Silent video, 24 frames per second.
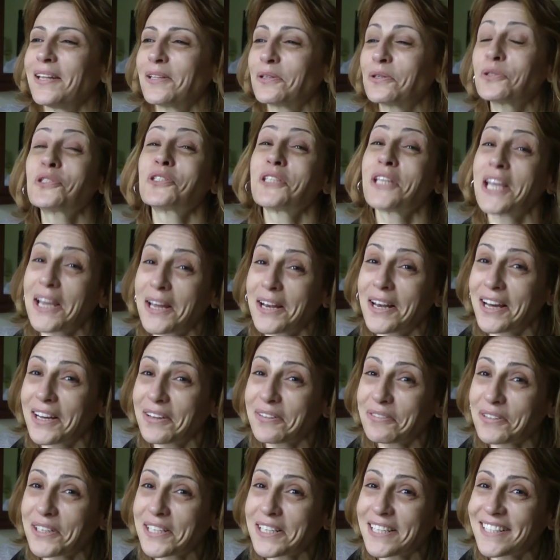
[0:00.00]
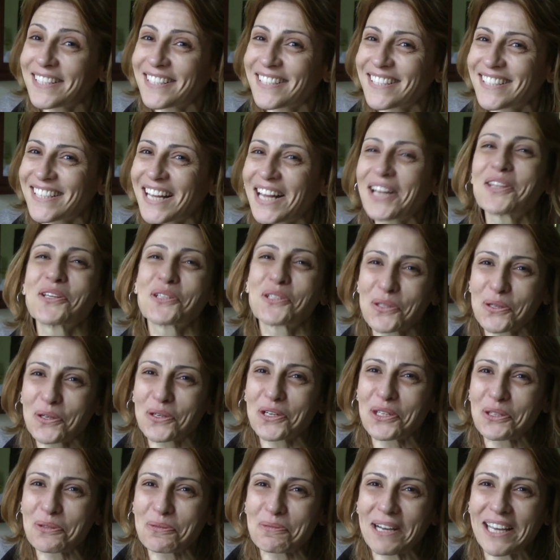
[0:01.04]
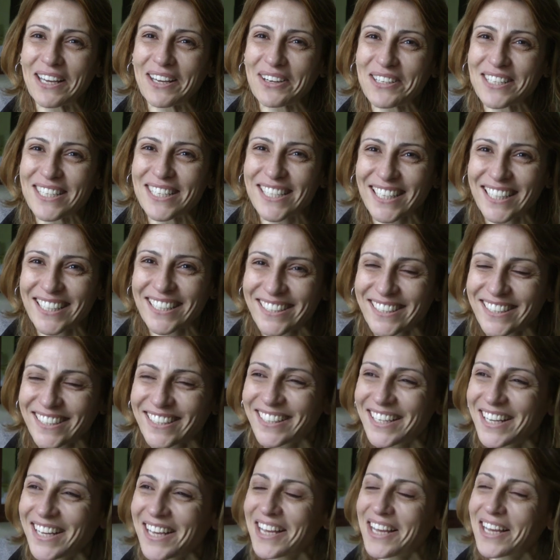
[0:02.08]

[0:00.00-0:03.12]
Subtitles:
to stay alive and tell the story to my grandchildren,